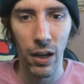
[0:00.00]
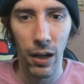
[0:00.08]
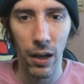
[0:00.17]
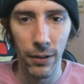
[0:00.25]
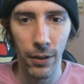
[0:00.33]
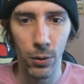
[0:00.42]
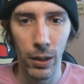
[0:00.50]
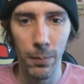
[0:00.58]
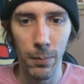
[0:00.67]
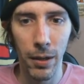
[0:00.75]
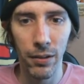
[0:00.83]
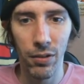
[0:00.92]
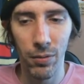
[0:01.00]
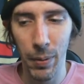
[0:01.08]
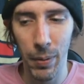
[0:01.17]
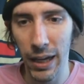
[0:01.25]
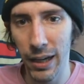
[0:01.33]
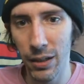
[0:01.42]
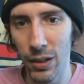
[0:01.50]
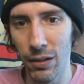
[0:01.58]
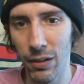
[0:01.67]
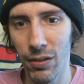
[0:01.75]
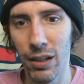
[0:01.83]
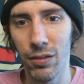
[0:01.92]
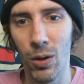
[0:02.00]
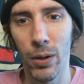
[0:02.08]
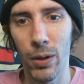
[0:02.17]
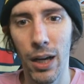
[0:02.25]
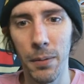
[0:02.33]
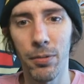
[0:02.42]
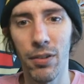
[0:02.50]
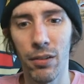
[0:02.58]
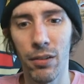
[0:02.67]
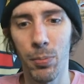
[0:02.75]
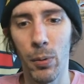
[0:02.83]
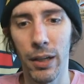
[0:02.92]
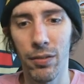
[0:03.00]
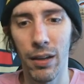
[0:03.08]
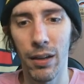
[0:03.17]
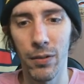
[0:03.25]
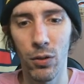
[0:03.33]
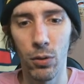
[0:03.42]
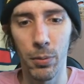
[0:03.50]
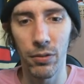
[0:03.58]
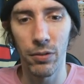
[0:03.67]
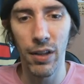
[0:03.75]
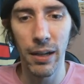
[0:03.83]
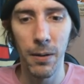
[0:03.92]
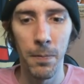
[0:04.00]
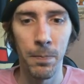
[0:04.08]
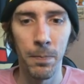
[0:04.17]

On the three-month span, you can see it's going up six point seven two percent.